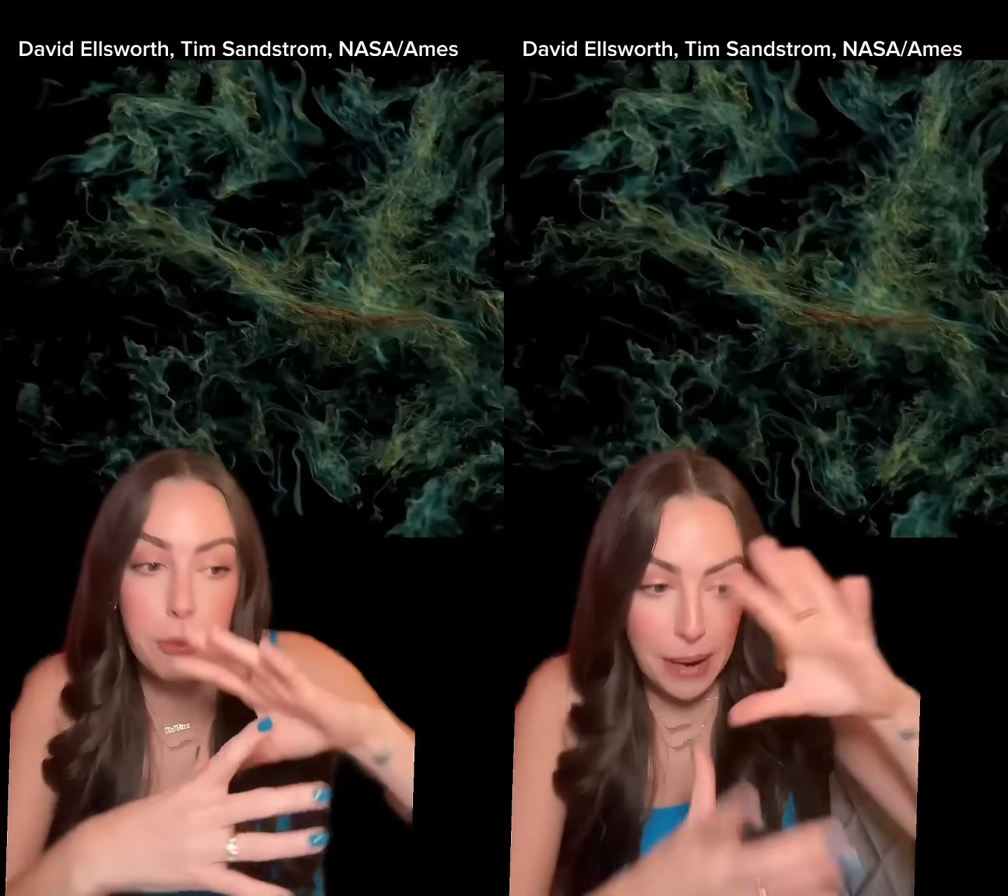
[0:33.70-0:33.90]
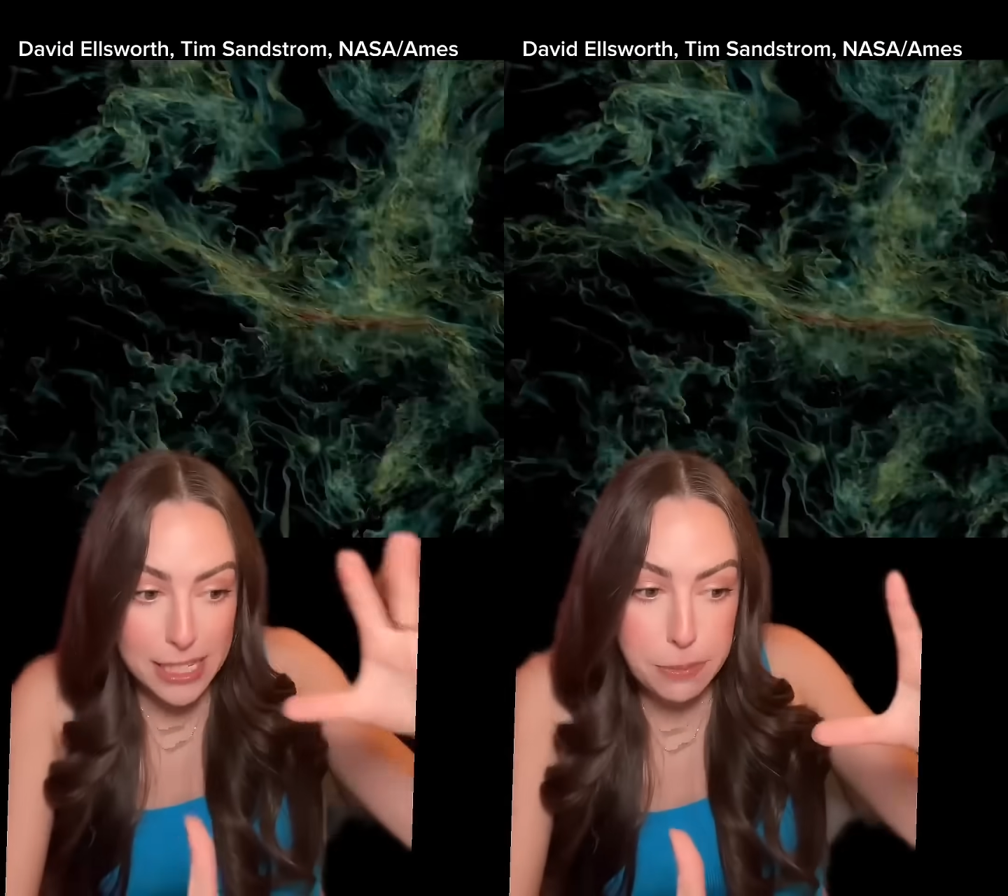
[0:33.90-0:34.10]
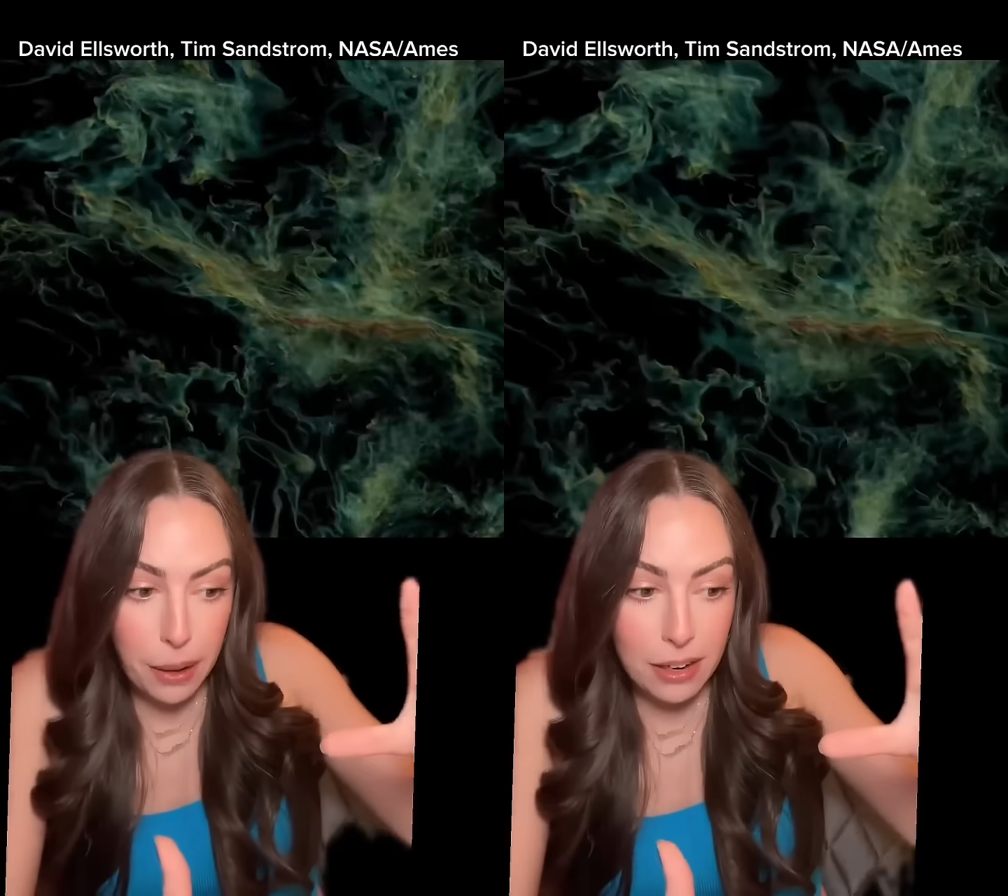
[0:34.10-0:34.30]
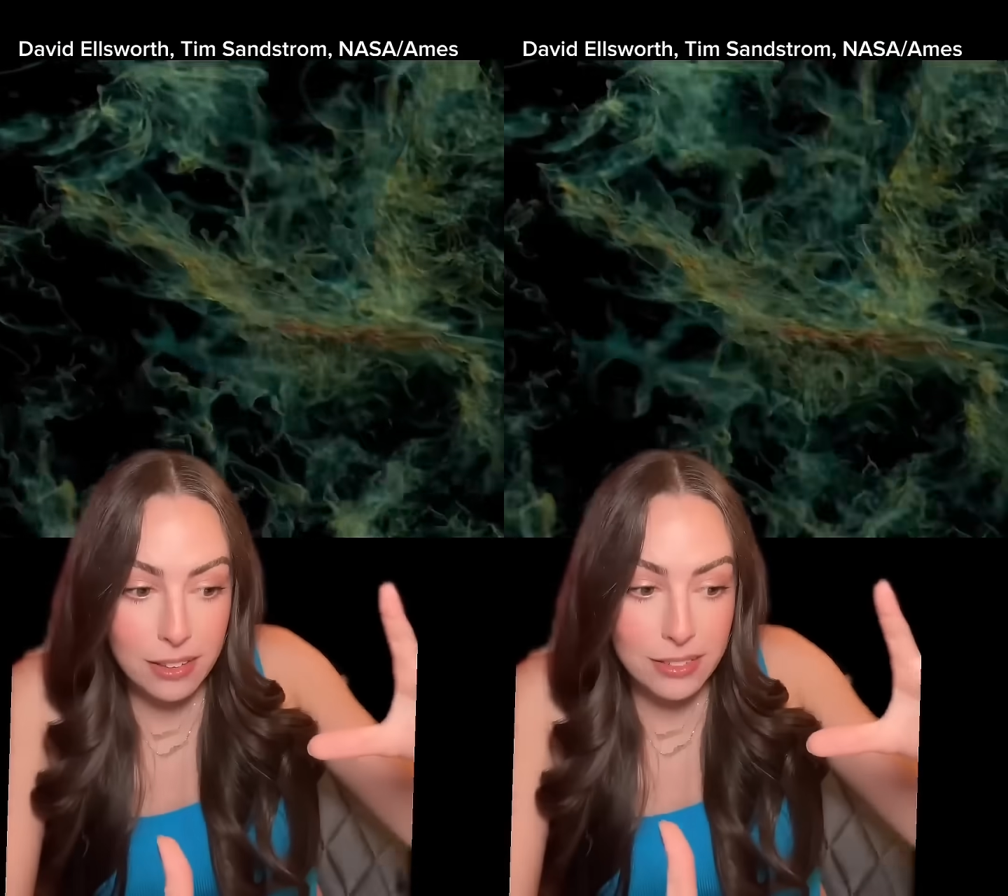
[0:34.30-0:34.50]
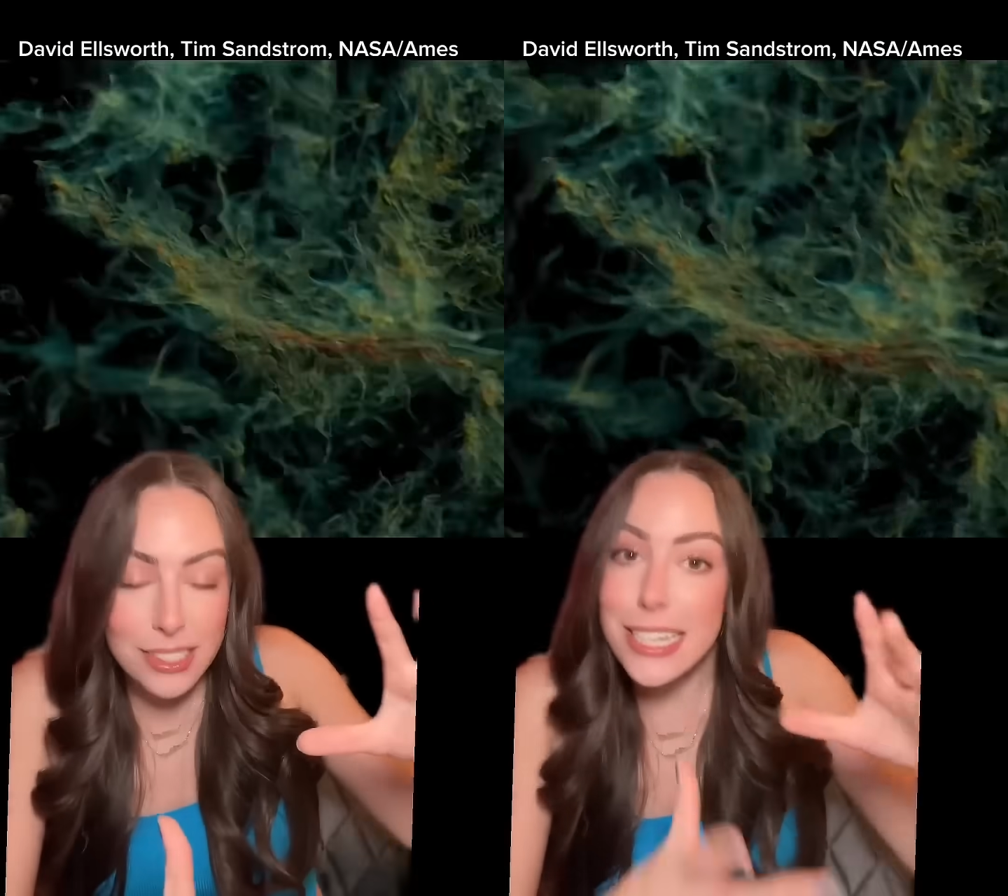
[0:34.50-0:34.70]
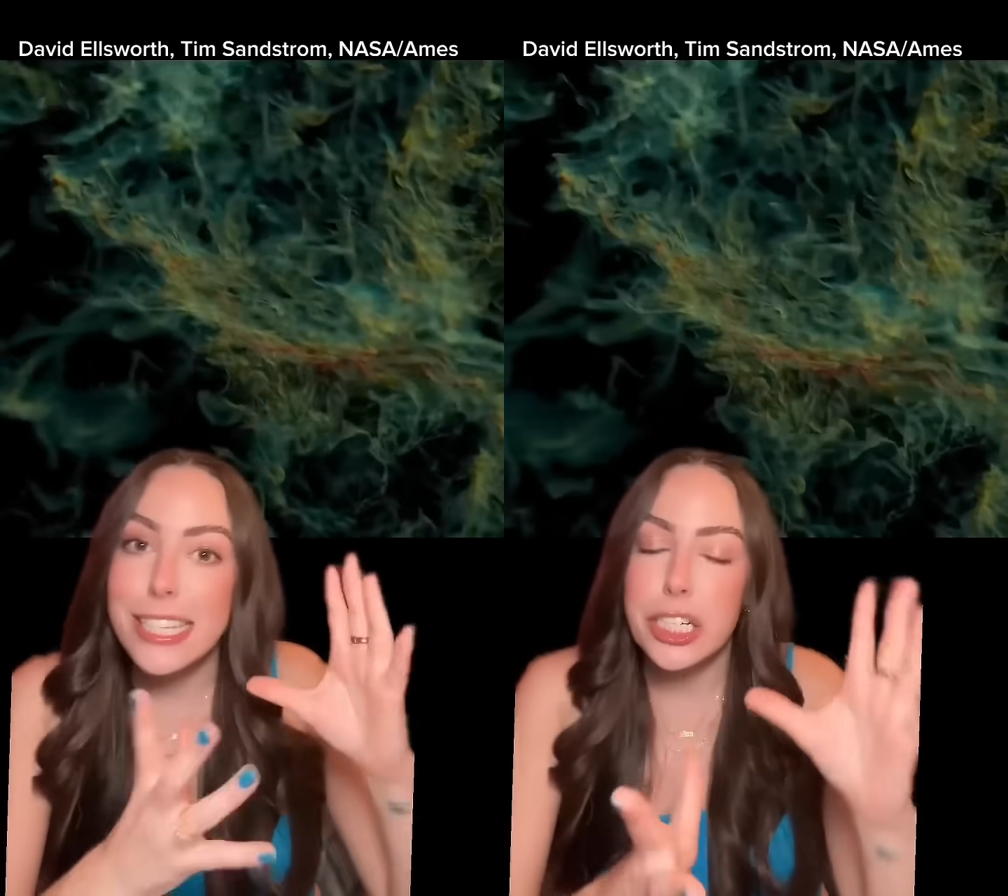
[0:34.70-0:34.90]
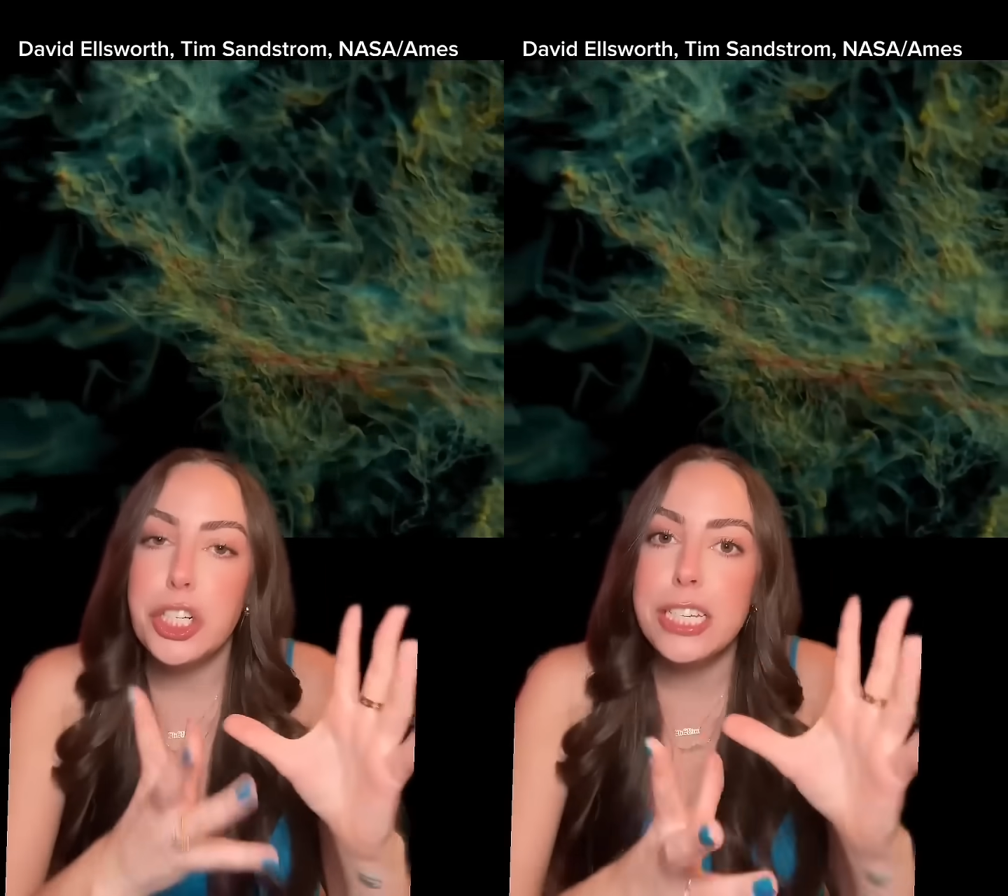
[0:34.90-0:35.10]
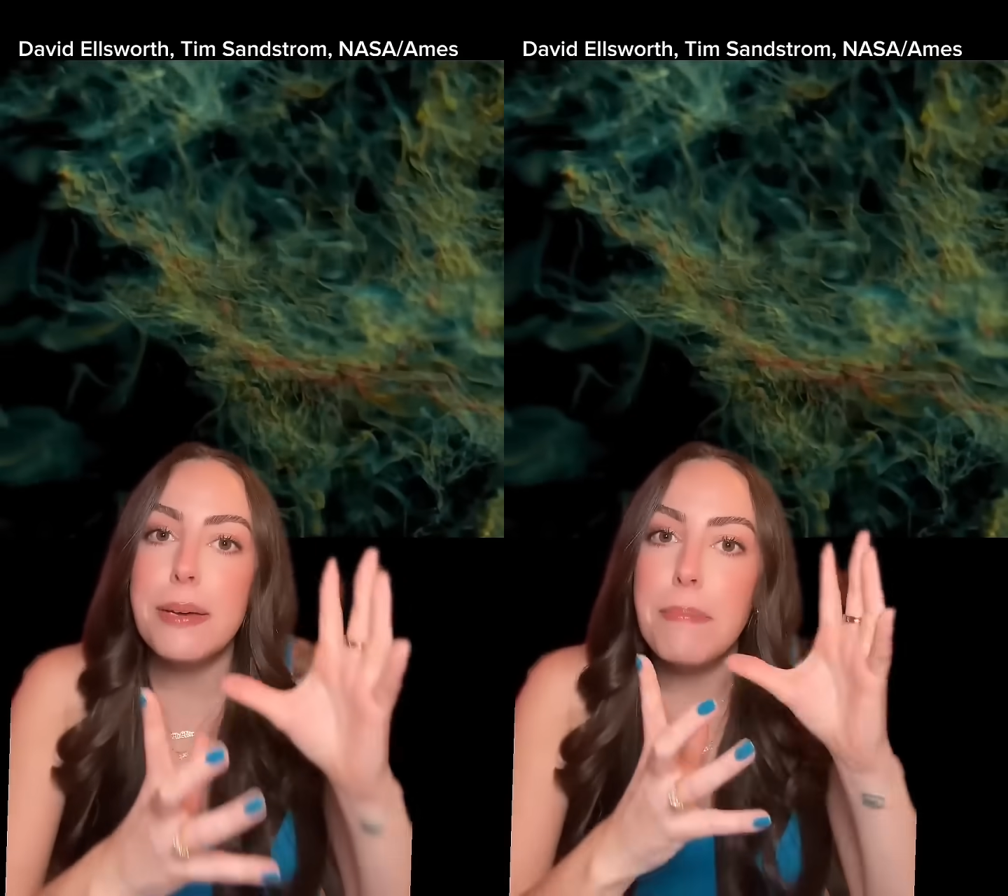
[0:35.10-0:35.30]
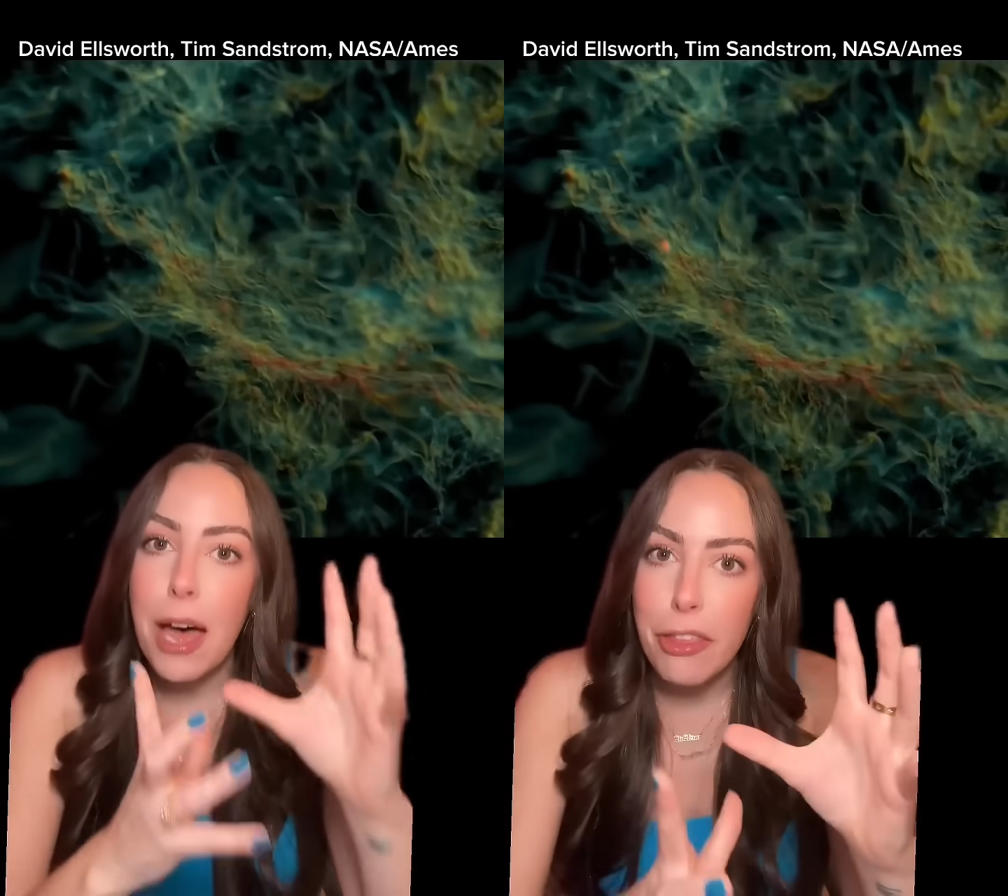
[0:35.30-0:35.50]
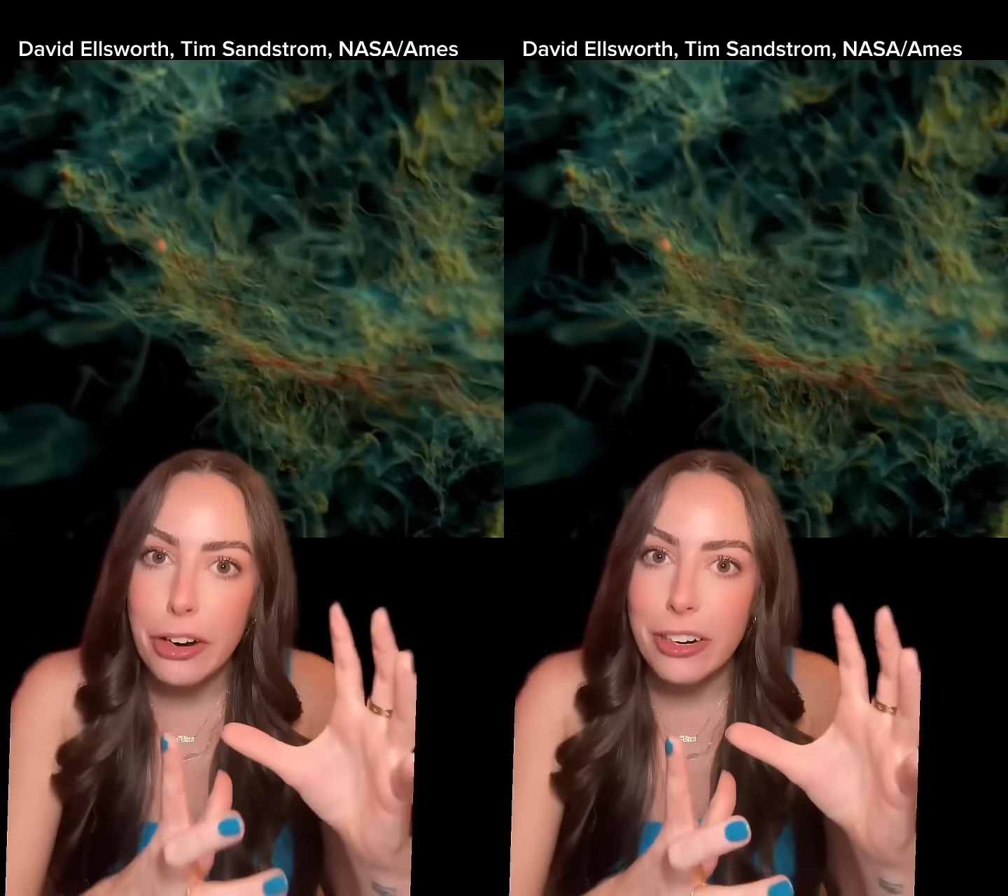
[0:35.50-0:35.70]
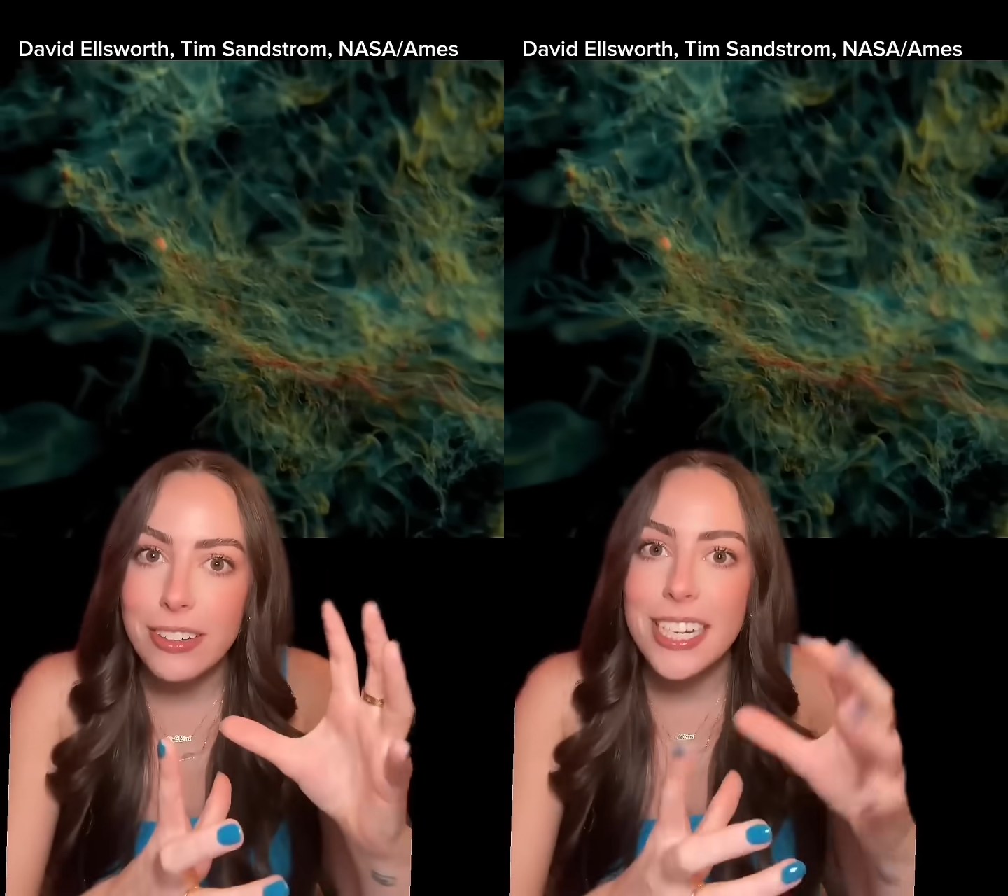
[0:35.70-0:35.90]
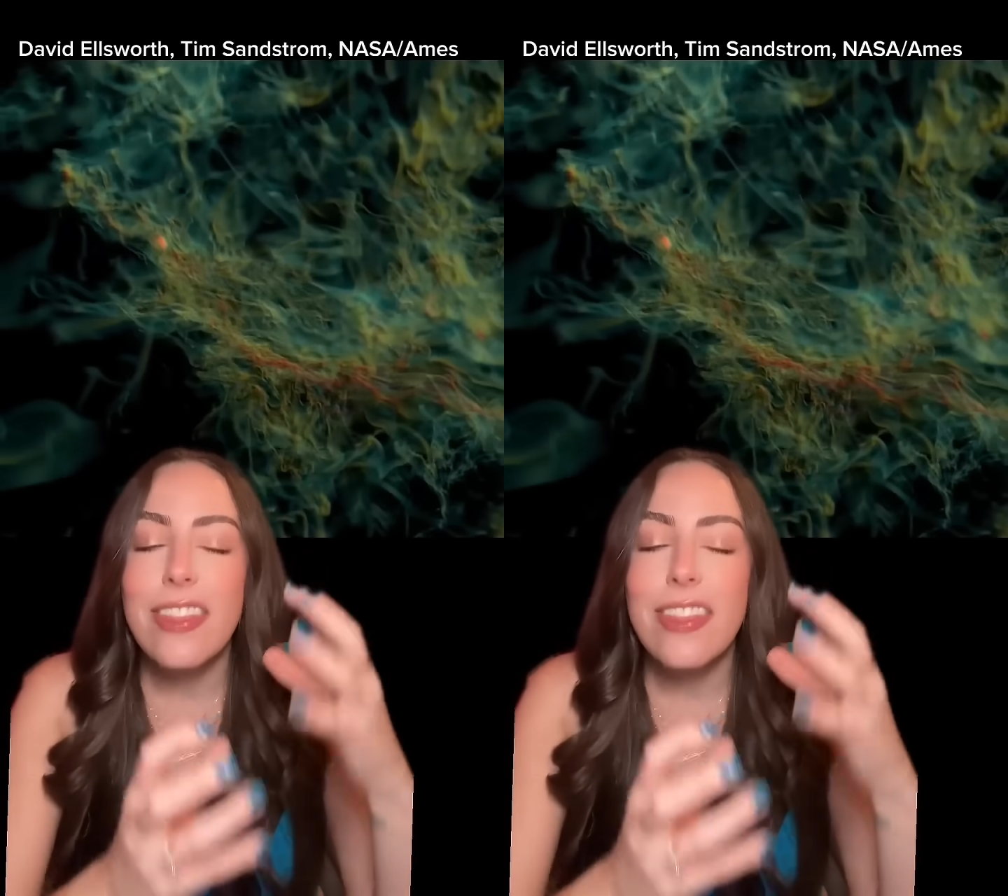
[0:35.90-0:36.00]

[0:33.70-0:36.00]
The best part is that she's a mother.